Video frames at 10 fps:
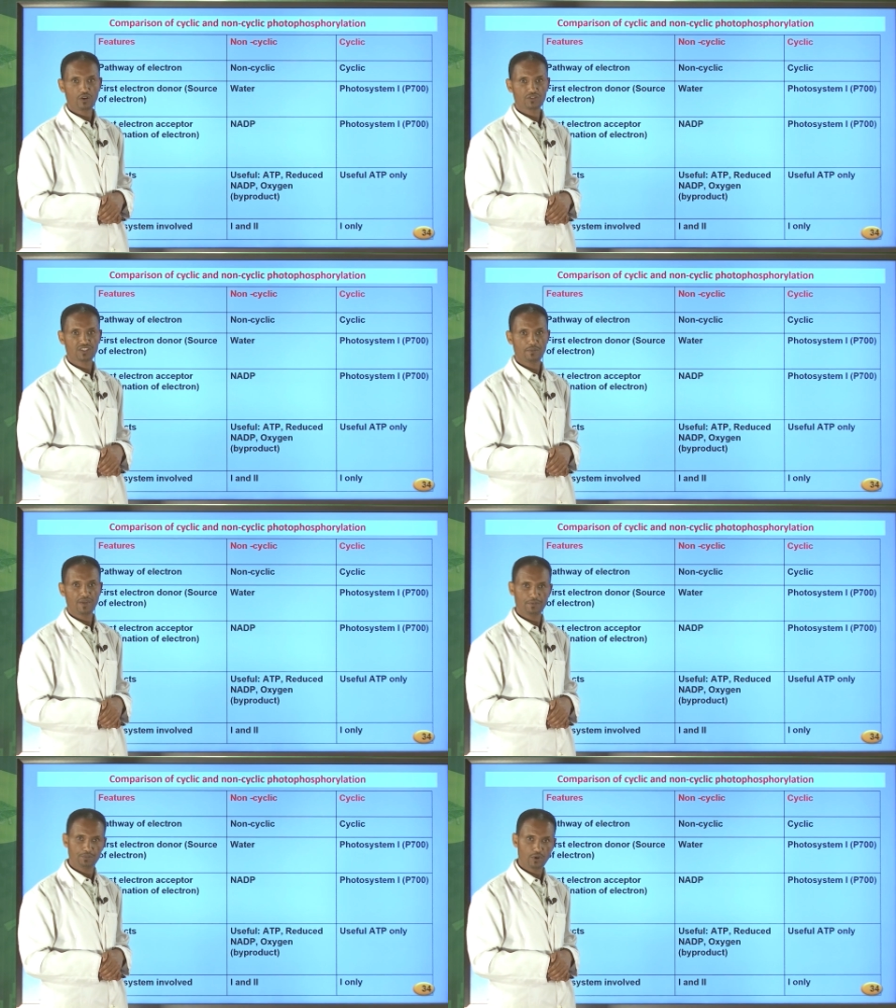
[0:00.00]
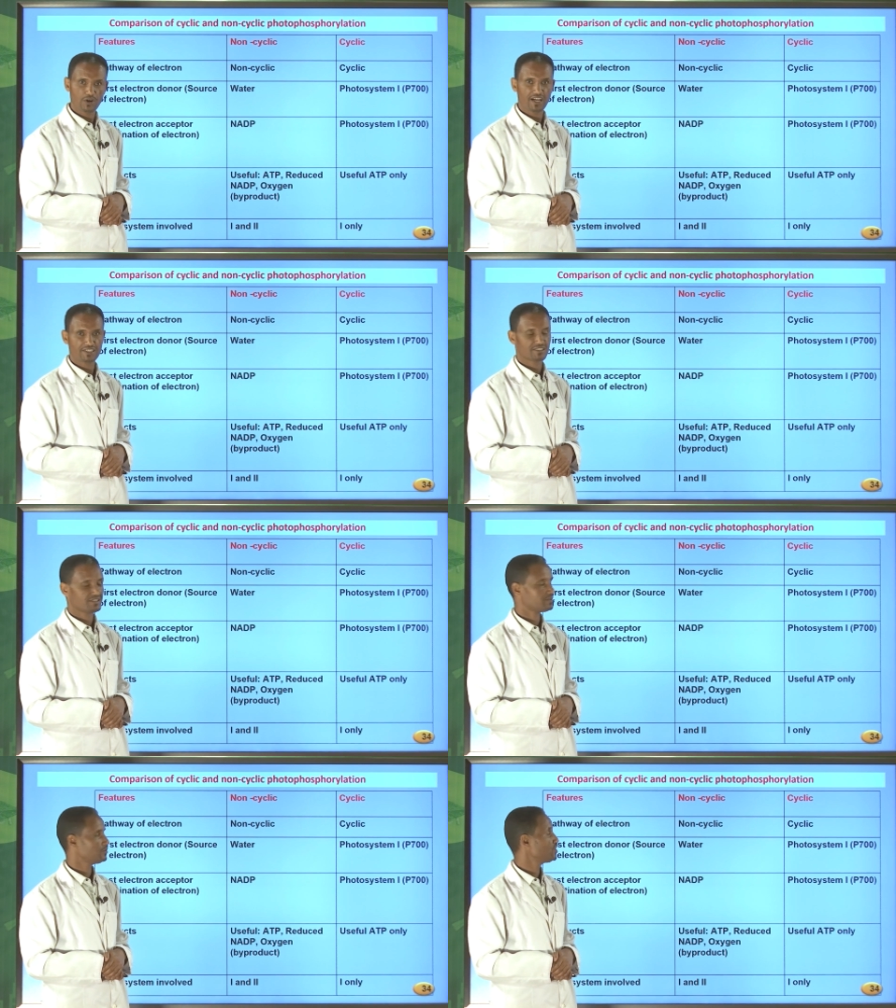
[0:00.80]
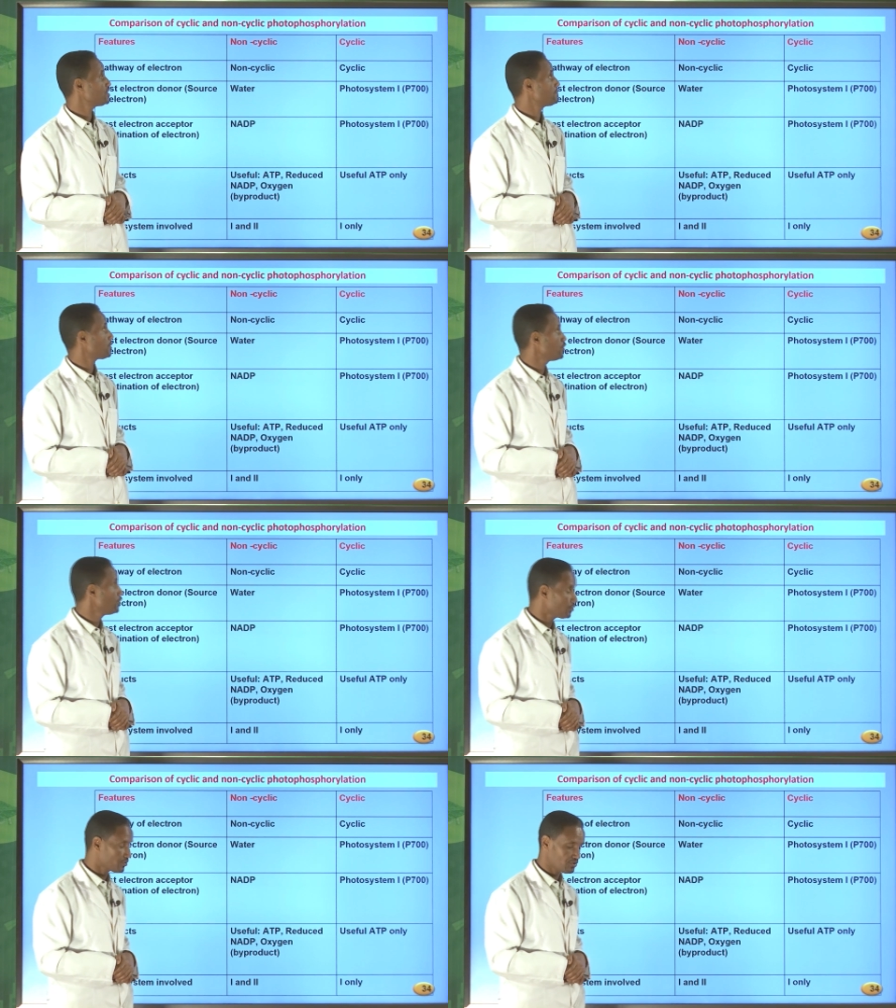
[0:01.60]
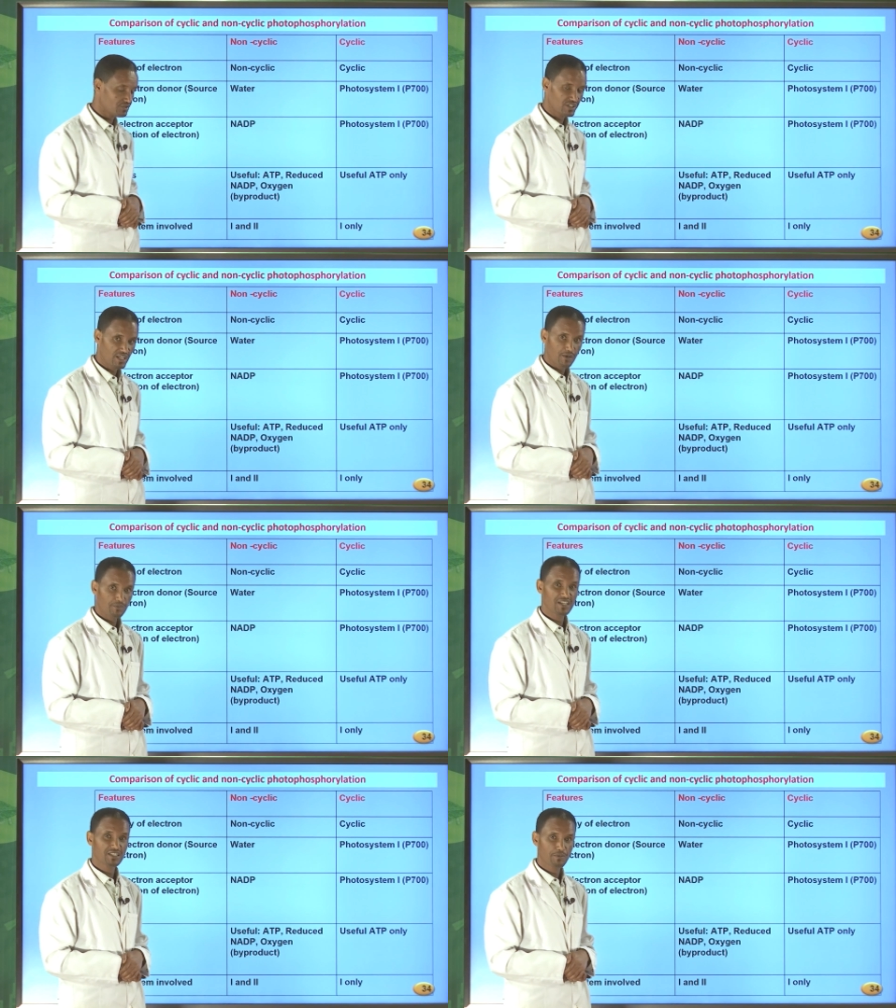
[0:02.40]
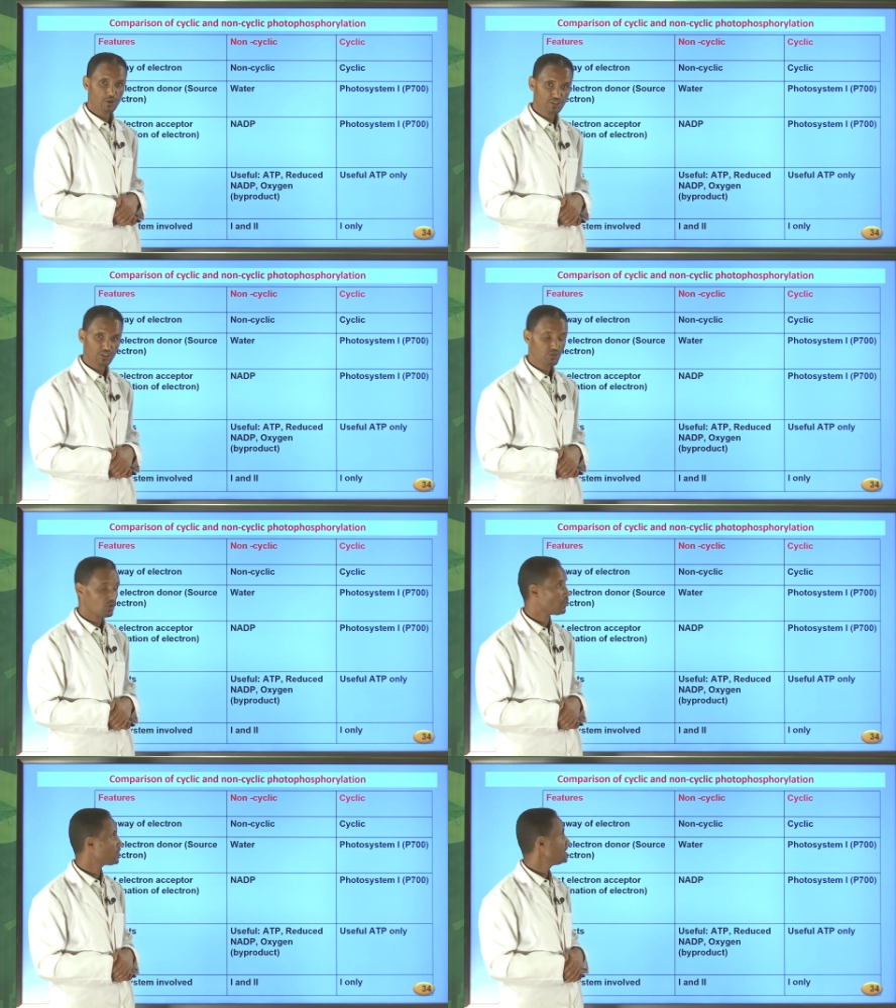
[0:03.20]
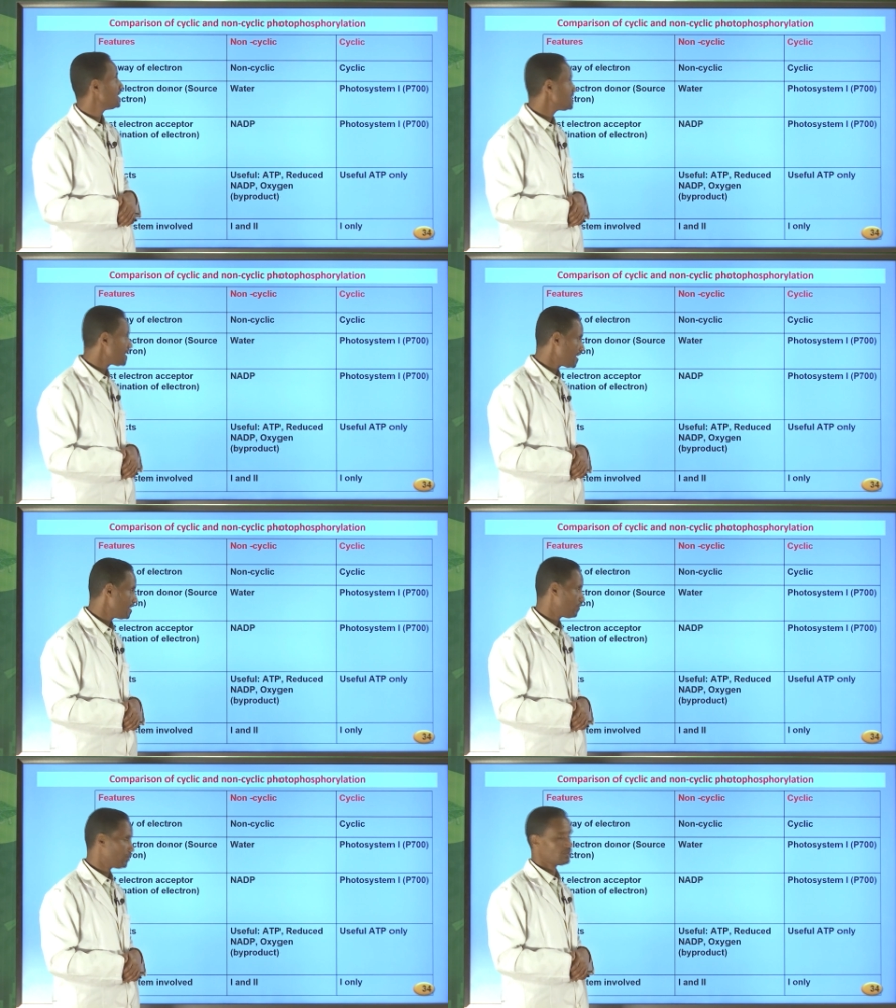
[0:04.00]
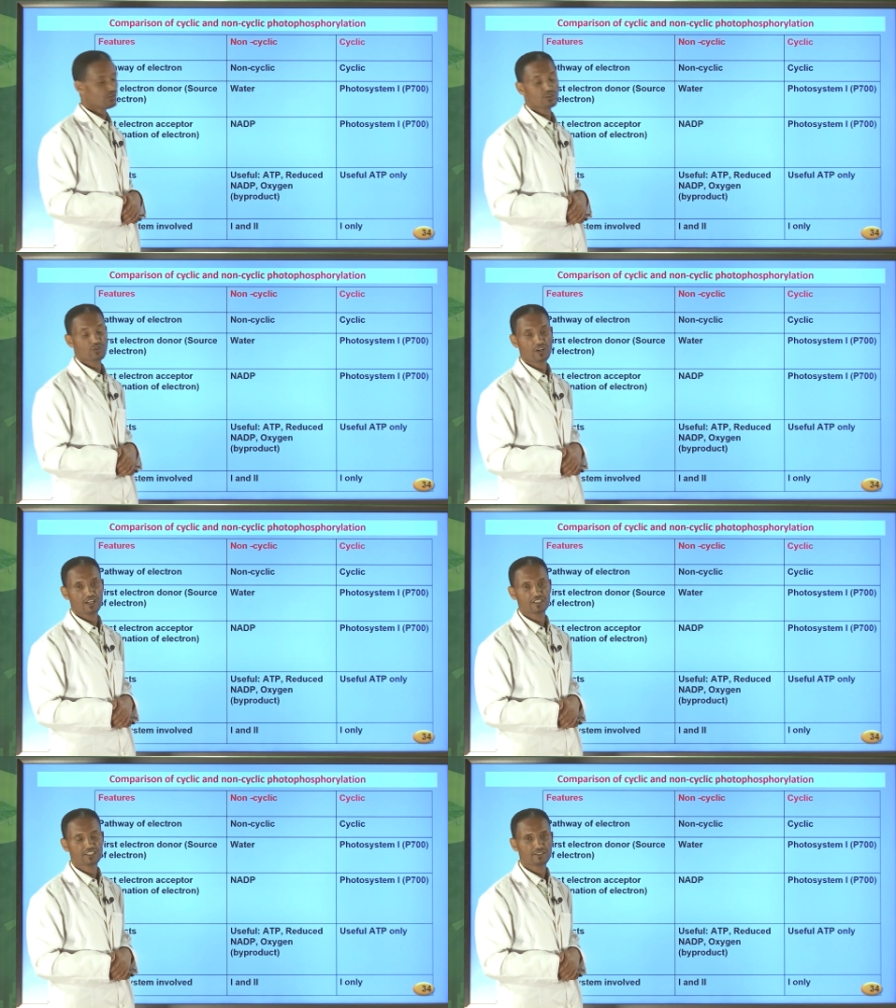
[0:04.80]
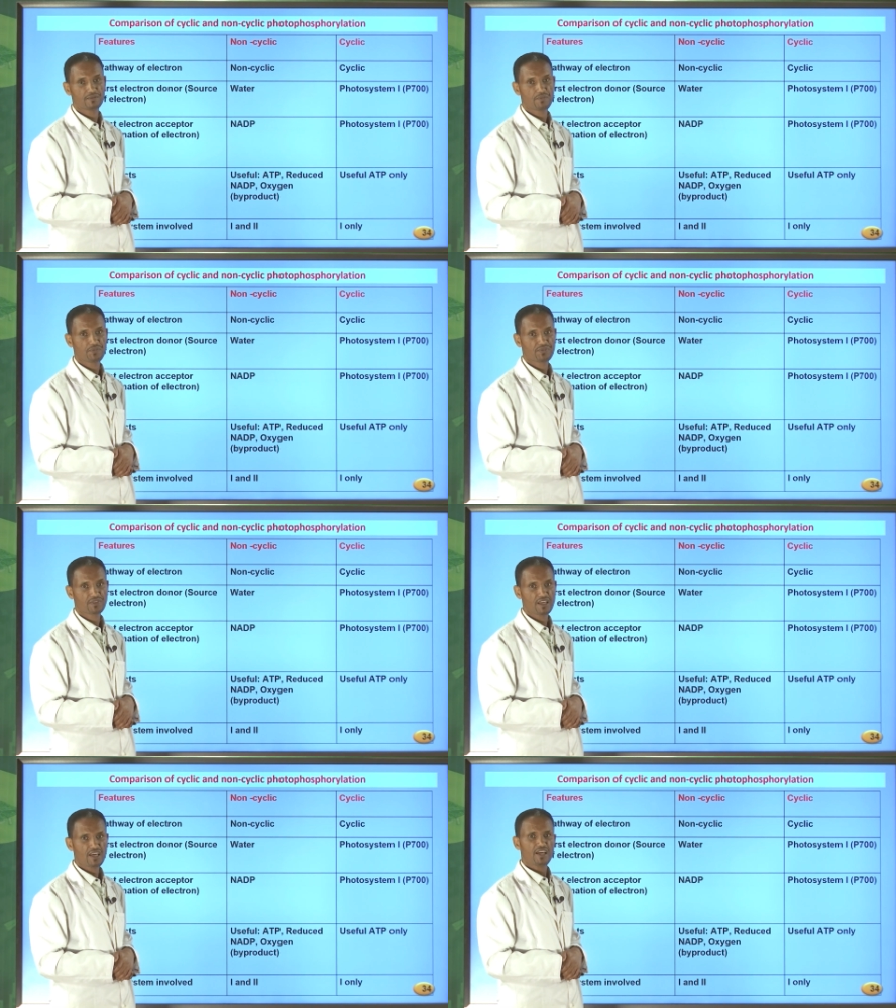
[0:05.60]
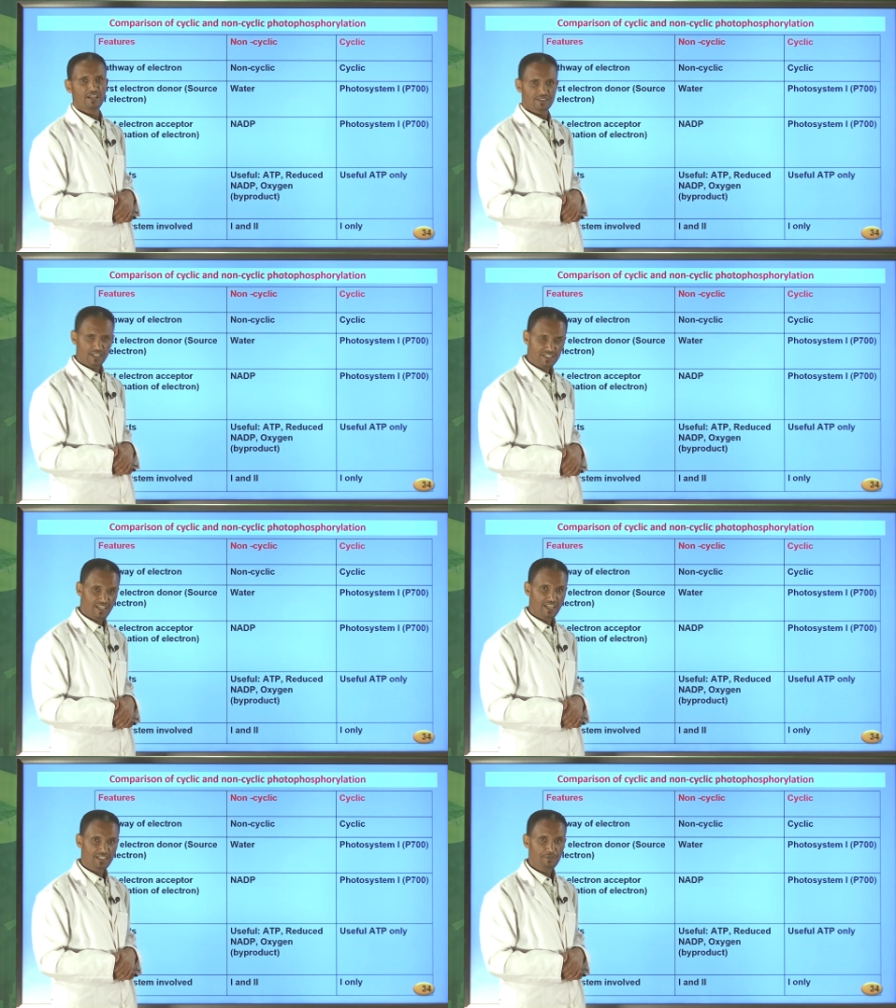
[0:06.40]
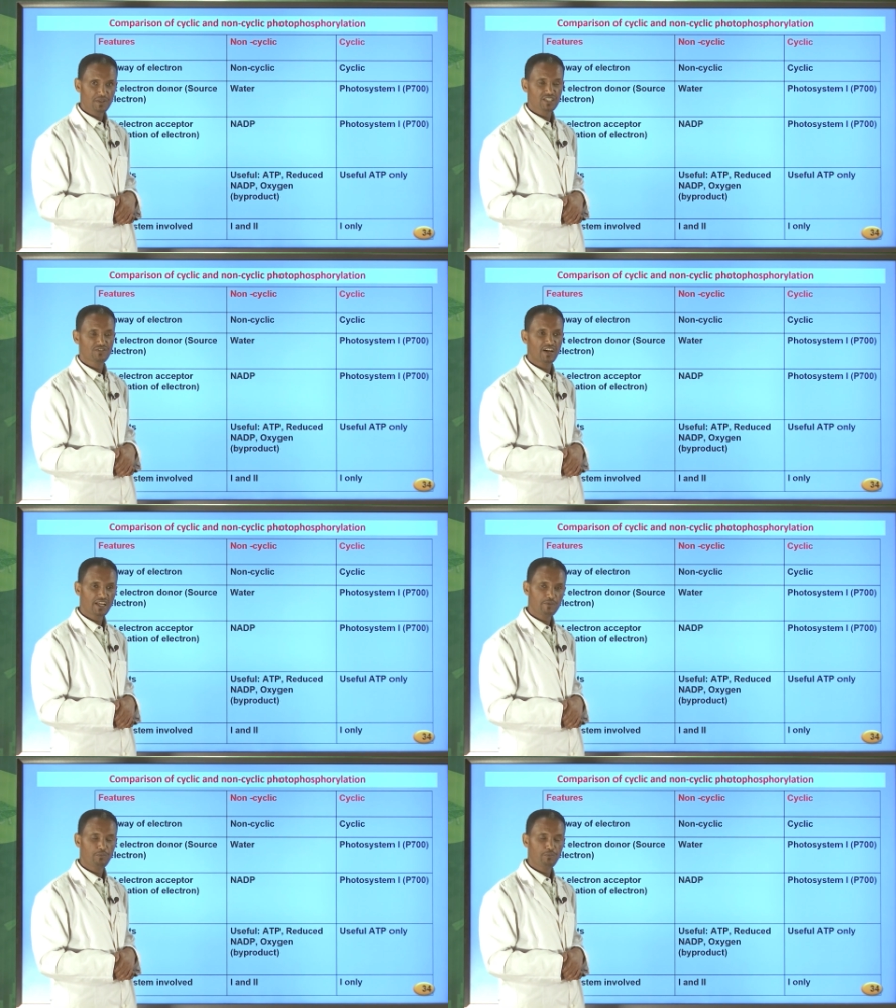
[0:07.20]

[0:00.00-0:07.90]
one of the main products which is produced by the process of non-cyclic photophosphorylation. This ATP is very